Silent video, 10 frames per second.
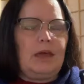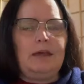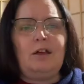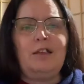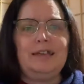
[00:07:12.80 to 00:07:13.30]

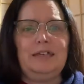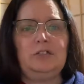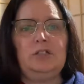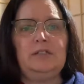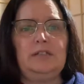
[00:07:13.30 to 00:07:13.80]
I call it
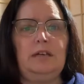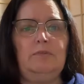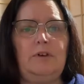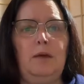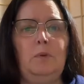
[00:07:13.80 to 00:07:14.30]
kitchen
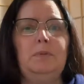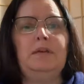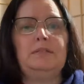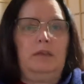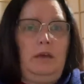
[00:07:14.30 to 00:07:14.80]
sink fiber
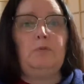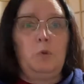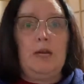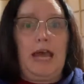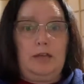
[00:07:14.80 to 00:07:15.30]
because
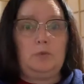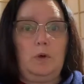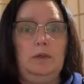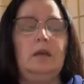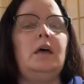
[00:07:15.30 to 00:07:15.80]
everyone has
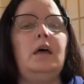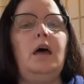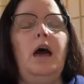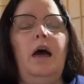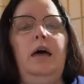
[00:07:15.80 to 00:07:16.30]
one.
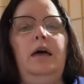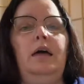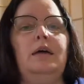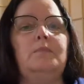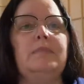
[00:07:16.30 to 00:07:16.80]

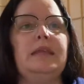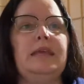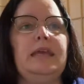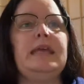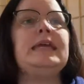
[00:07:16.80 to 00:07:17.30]
Um,
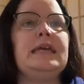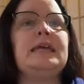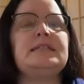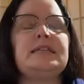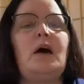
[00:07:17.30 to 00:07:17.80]
it,
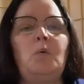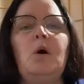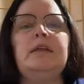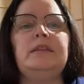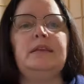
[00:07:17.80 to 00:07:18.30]
it's that
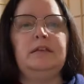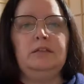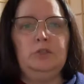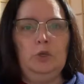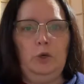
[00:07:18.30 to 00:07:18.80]
one that
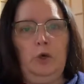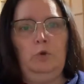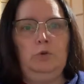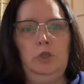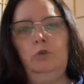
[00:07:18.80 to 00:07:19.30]
is your
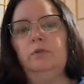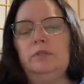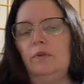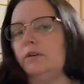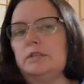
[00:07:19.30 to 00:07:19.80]
go-to
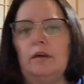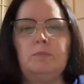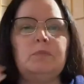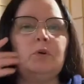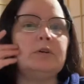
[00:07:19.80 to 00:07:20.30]
as far as
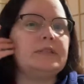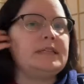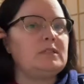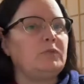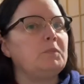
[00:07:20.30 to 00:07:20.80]
I'm, or at
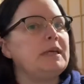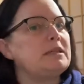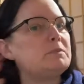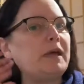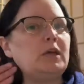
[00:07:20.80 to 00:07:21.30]
least for me,
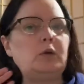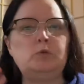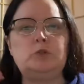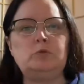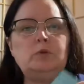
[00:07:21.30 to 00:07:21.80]
it's my
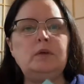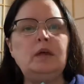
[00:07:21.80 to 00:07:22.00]
go-to.